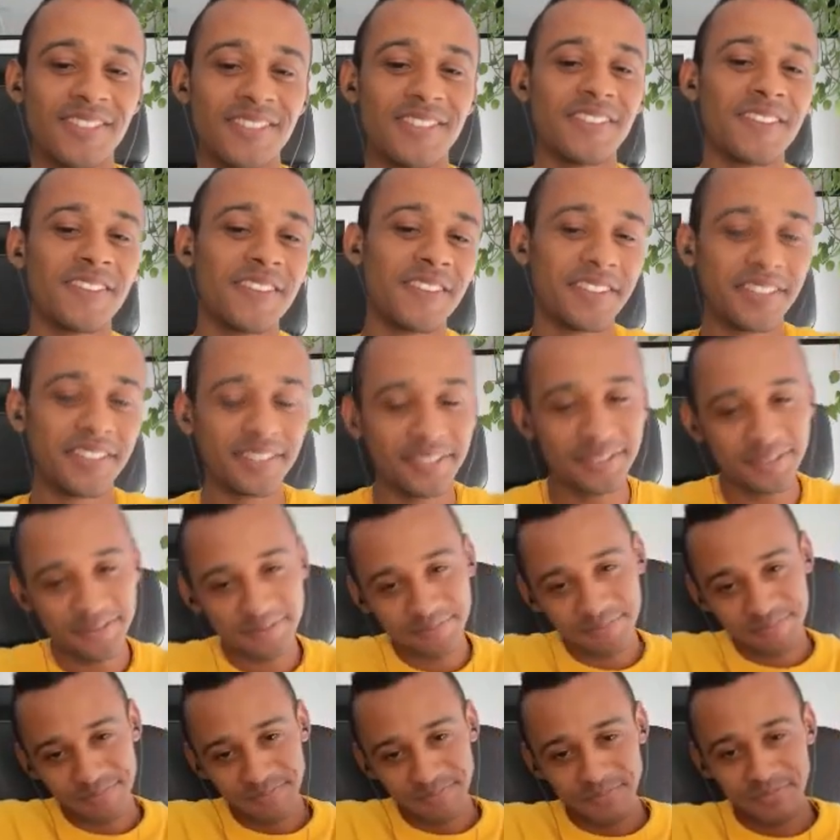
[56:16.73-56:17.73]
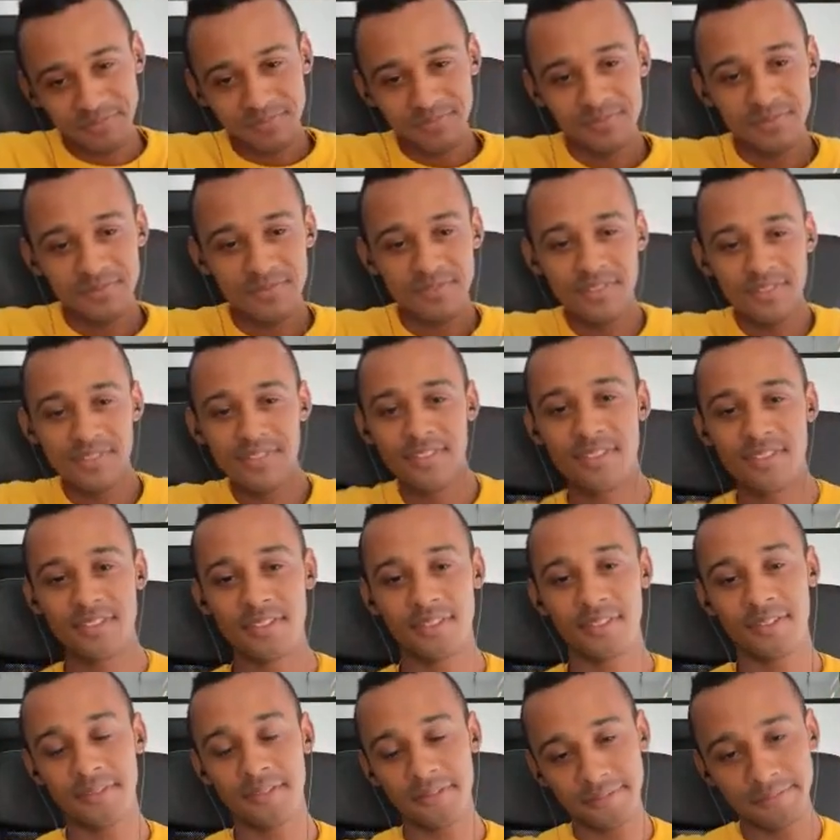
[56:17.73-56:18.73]

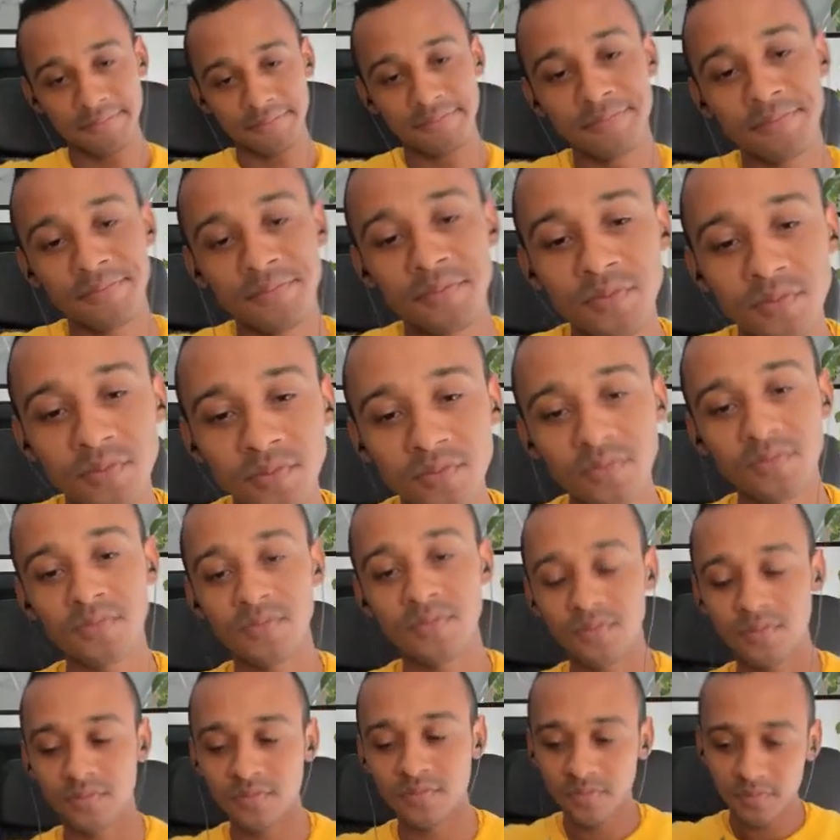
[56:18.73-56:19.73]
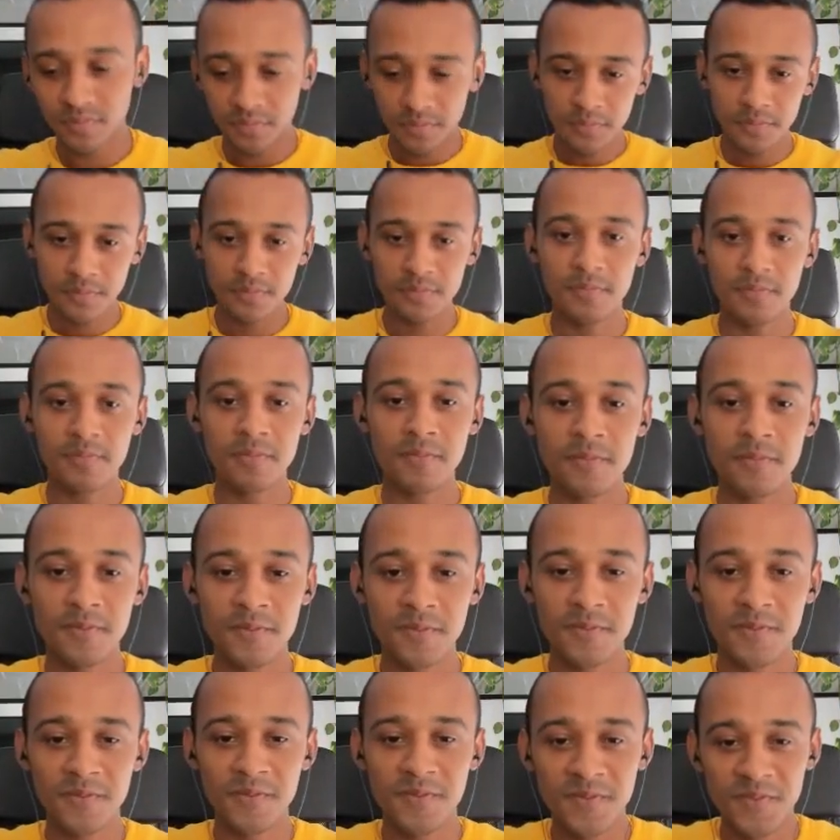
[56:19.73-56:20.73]

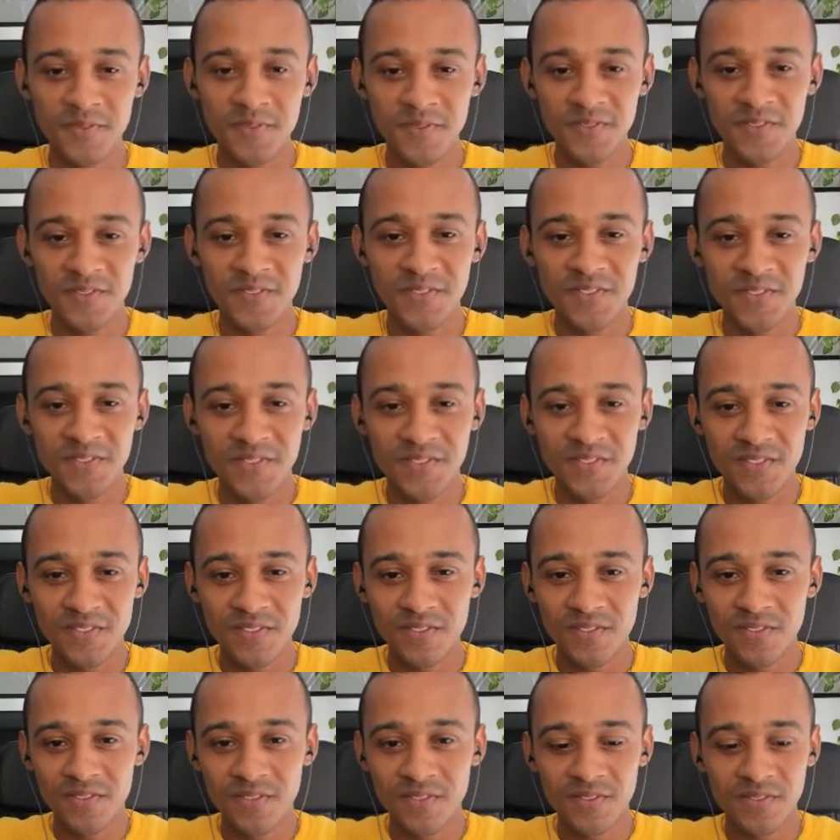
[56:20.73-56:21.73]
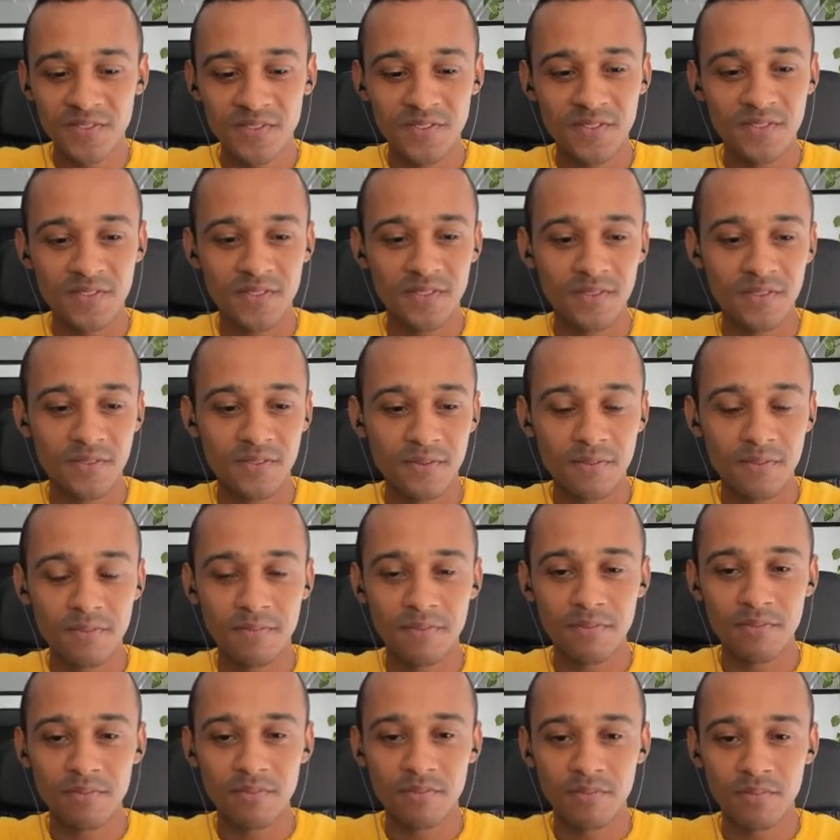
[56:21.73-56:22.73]

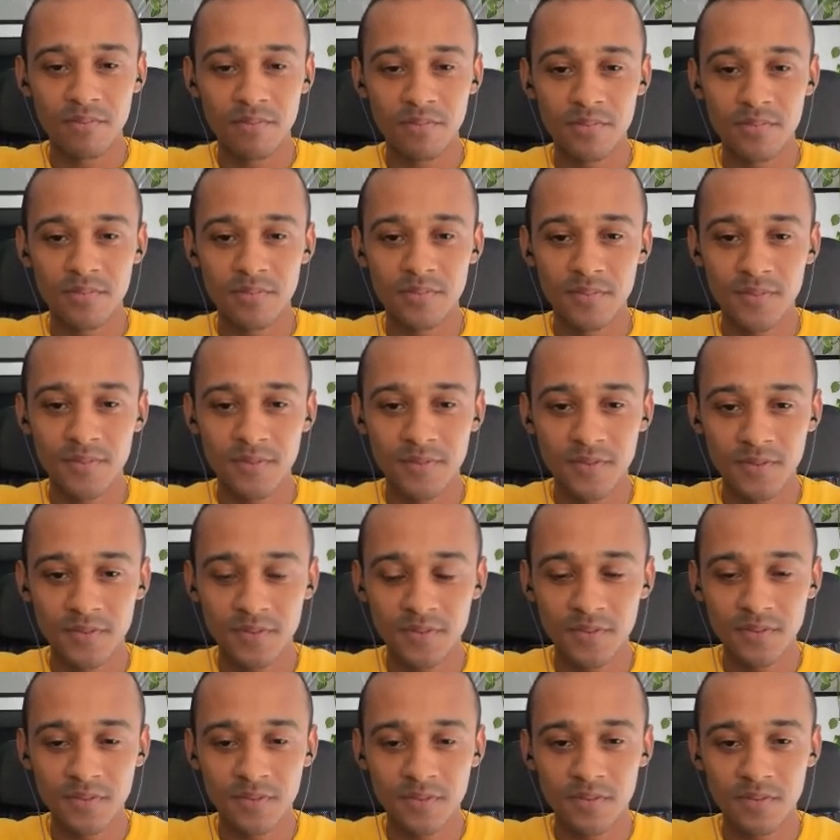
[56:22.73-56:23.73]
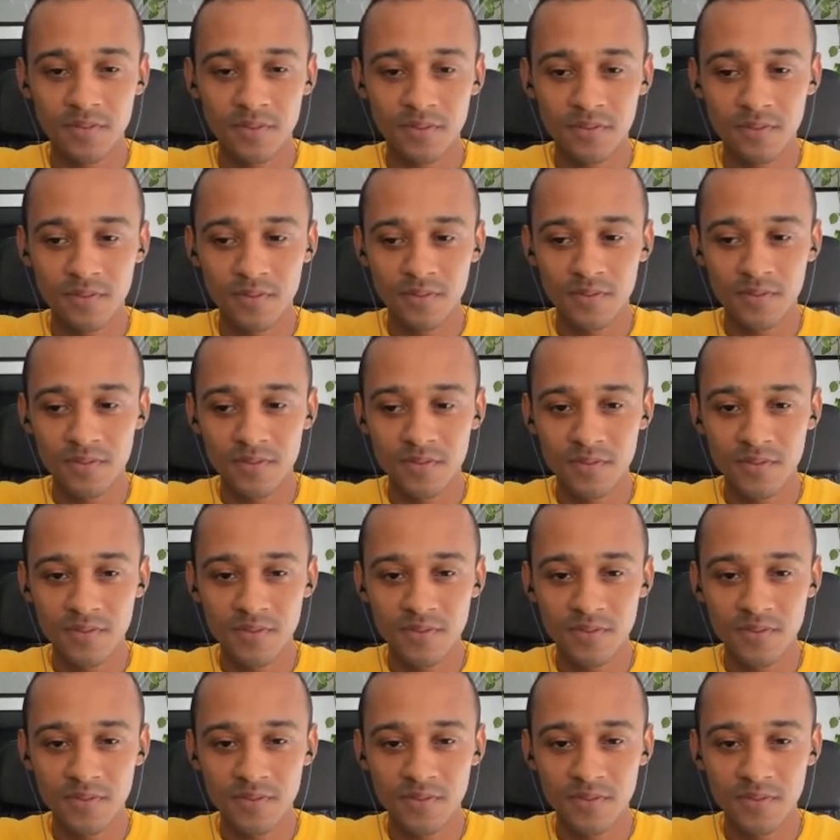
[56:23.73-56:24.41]
(silent)